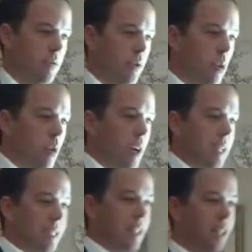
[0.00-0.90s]
Floor
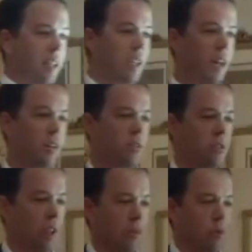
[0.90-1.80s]
and ceiling
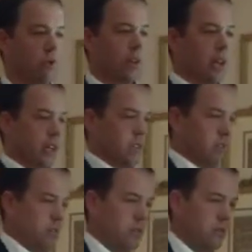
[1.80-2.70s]
connections and roof connections.